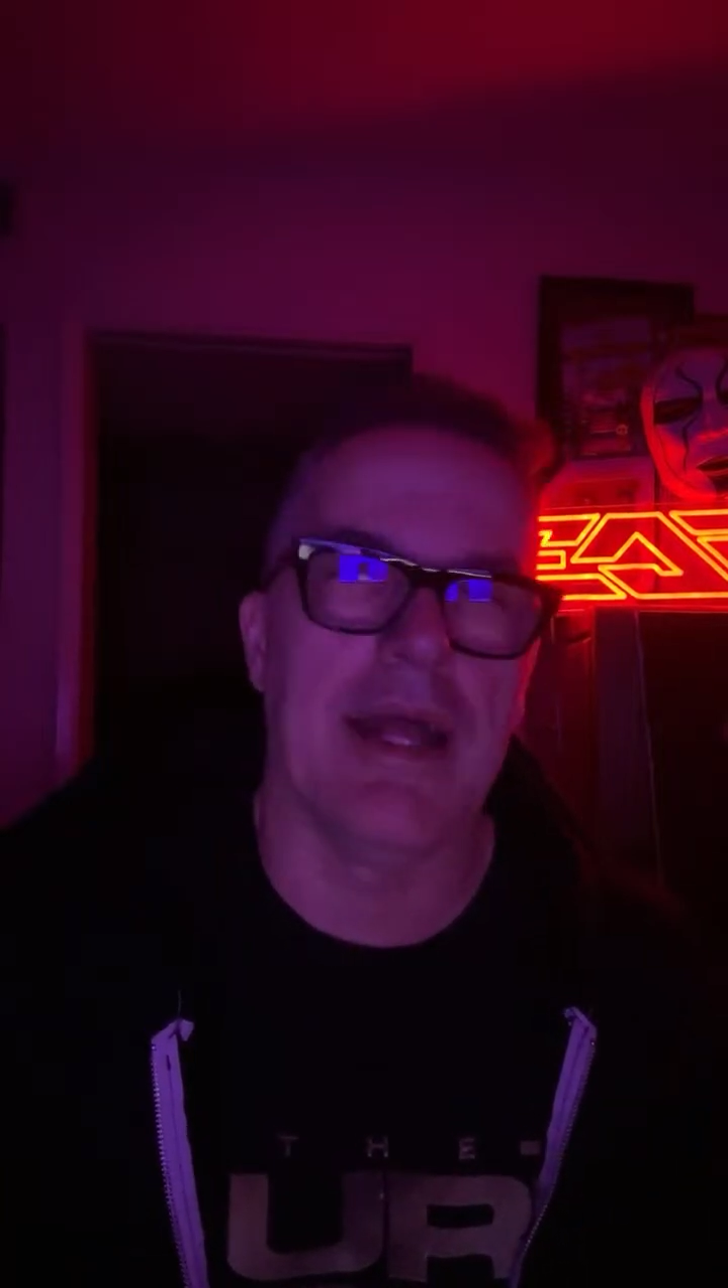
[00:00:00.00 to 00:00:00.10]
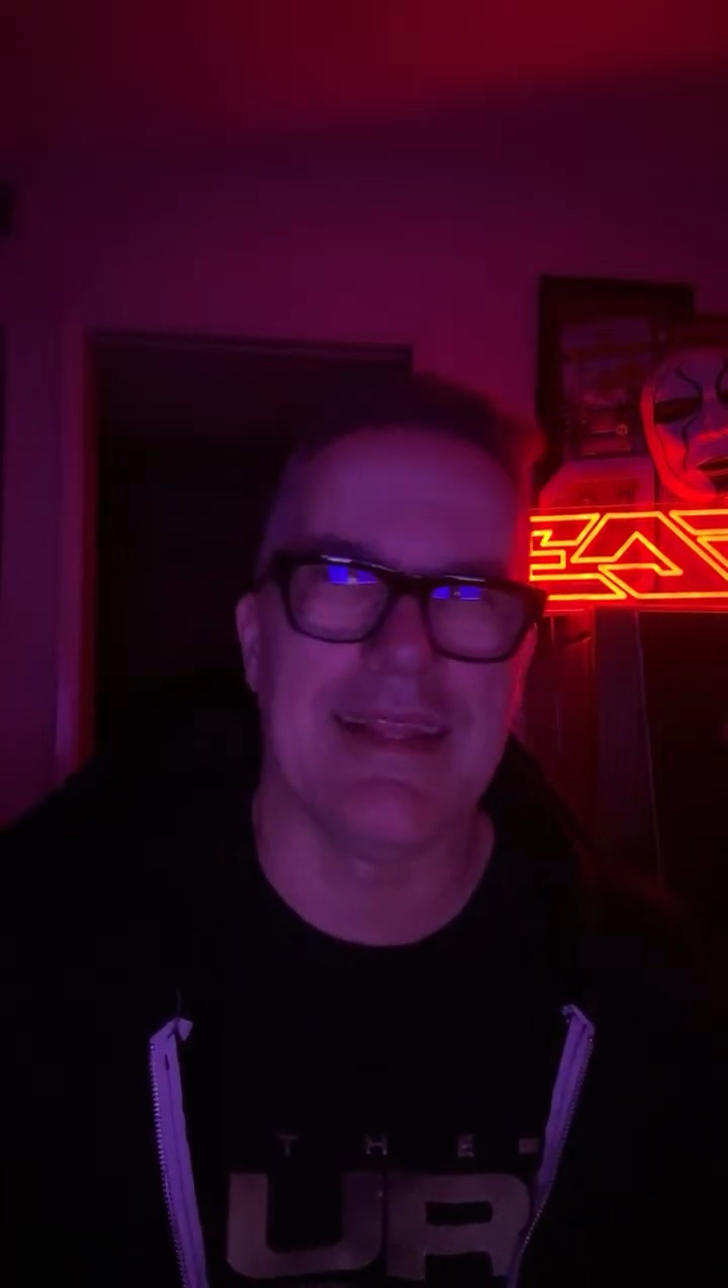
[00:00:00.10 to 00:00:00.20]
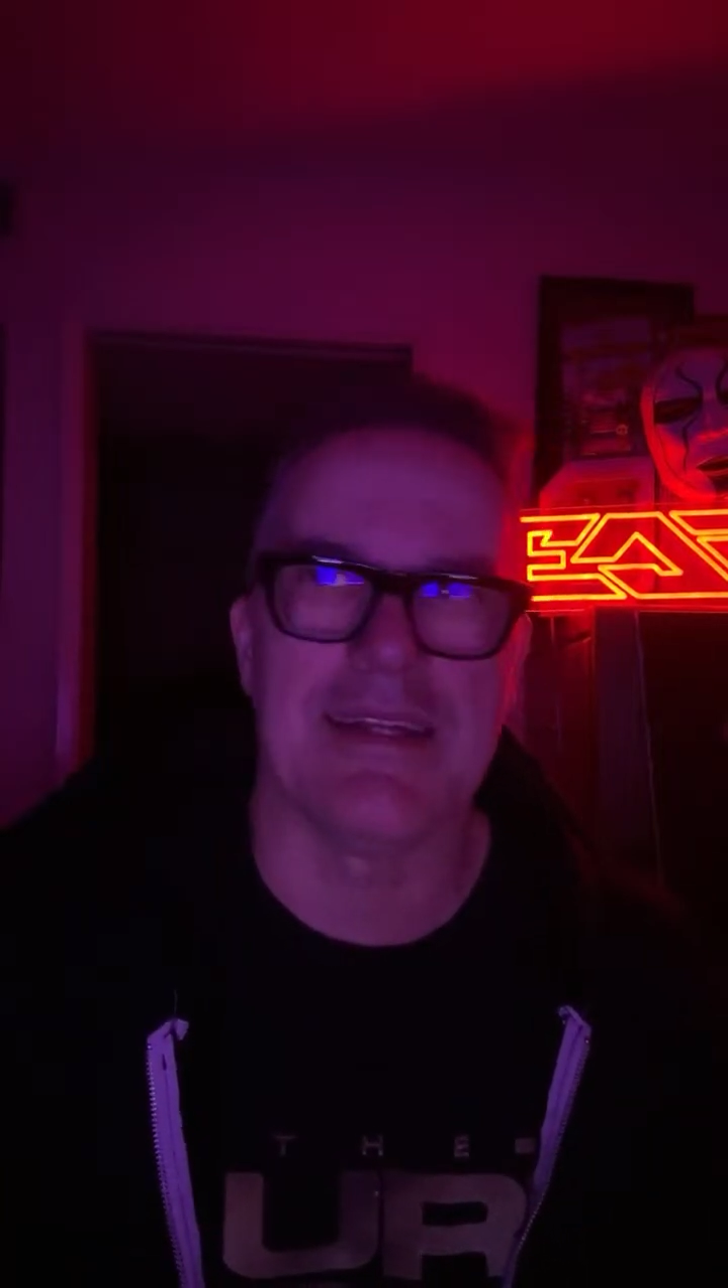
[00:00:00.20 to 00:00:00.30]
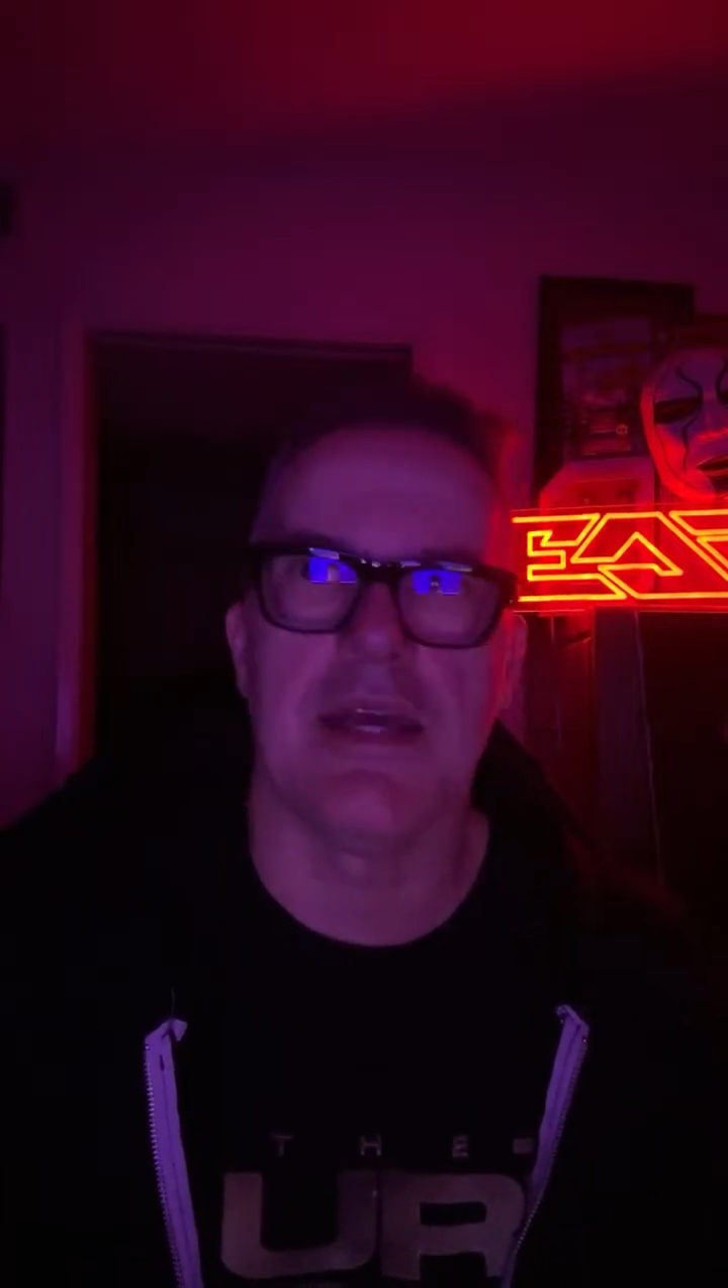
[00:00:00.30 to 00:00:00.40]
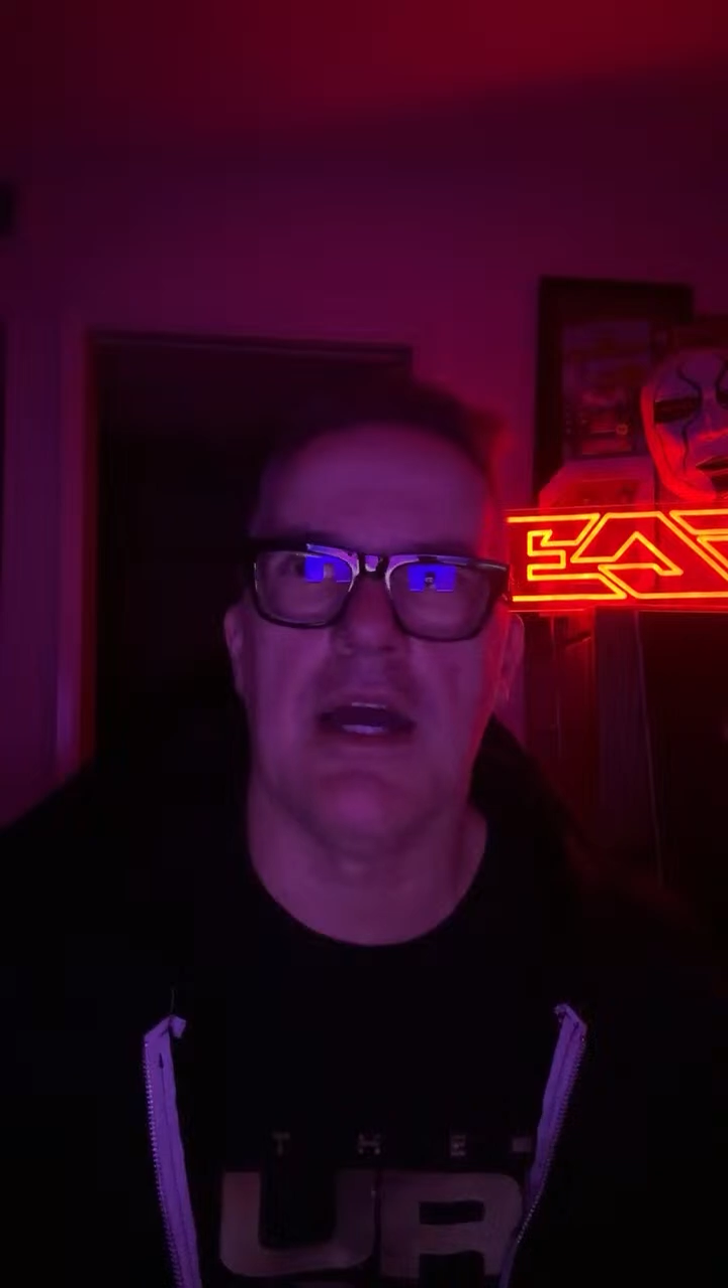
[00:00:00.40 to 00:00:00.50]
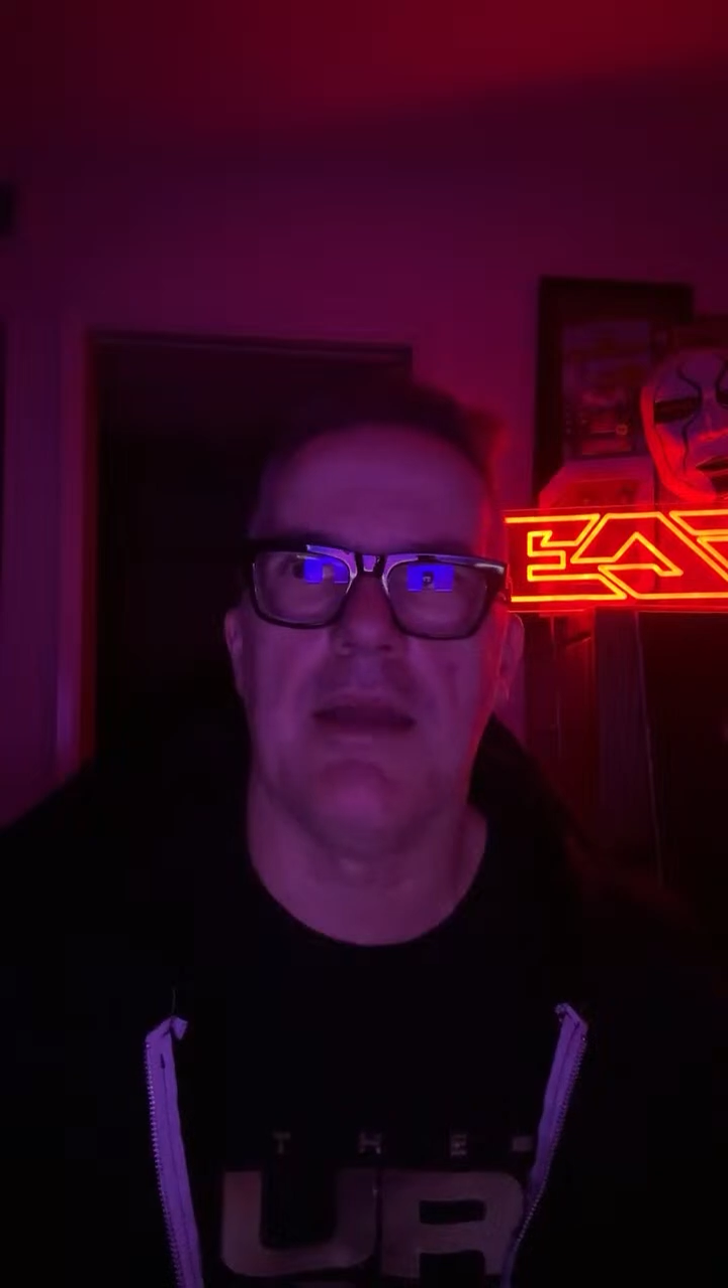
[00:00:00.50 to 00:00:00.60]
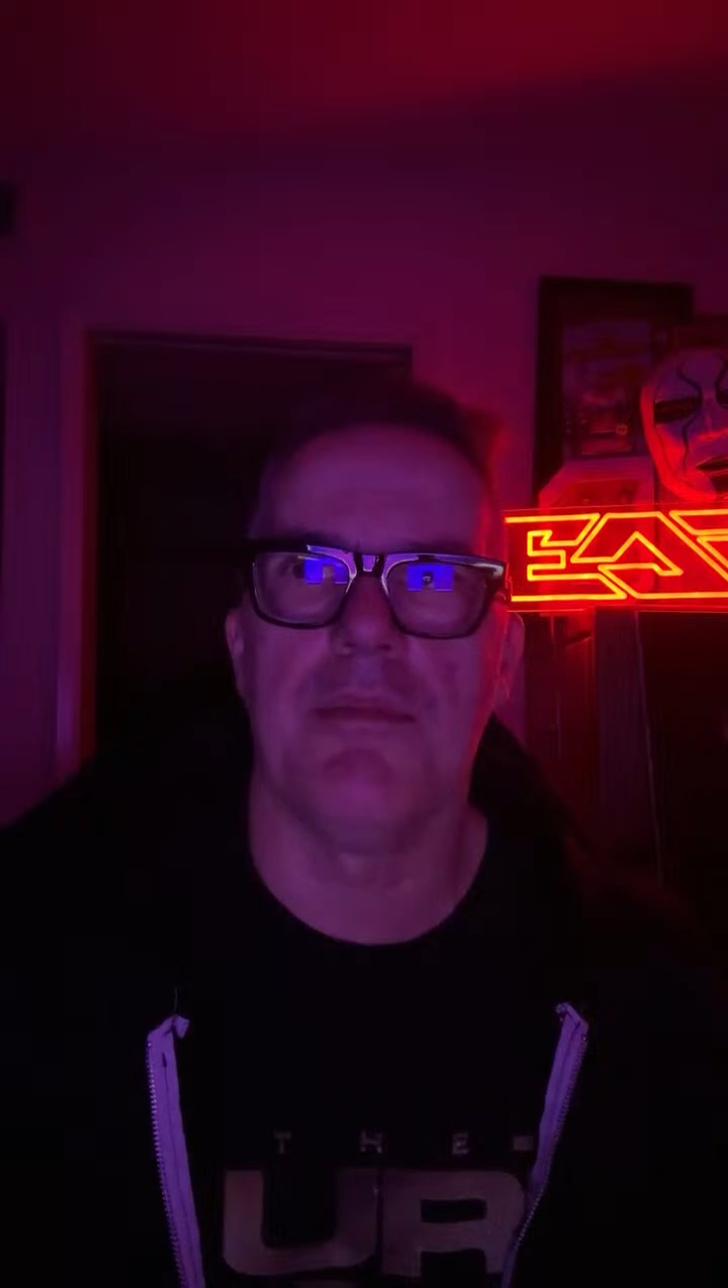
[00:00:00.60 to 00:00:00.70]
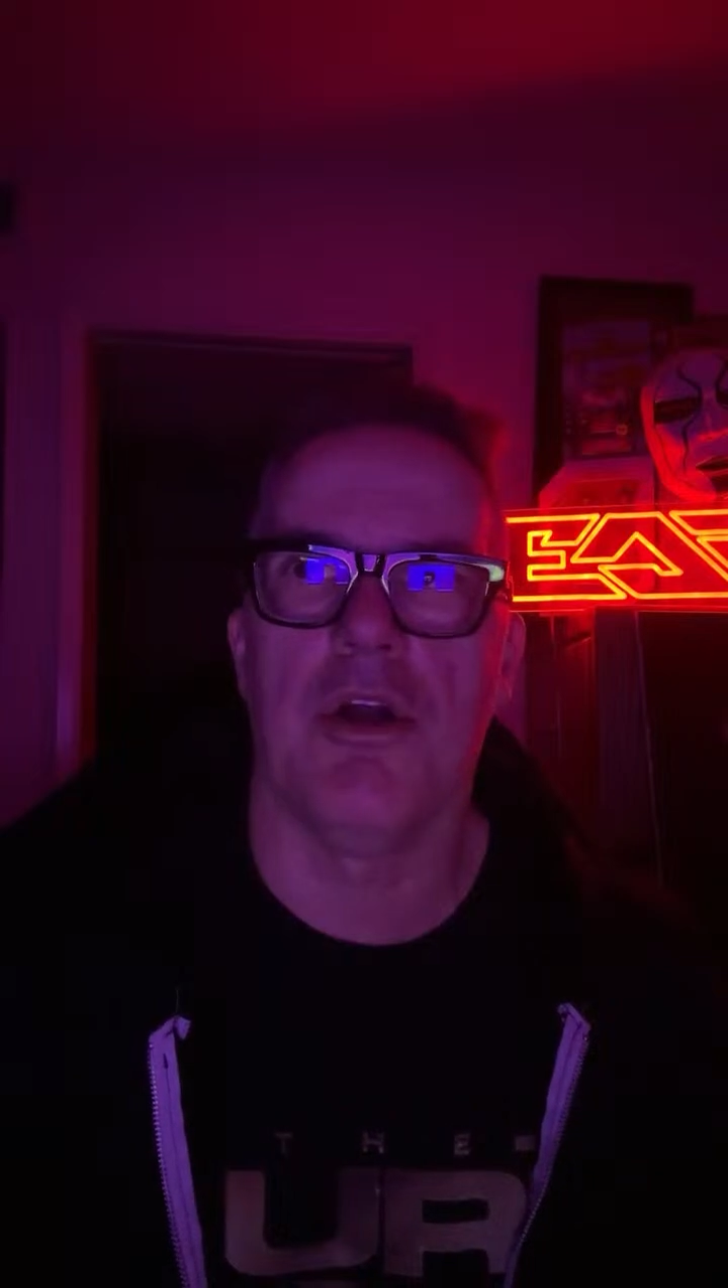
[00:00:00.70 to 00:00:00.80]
at the time,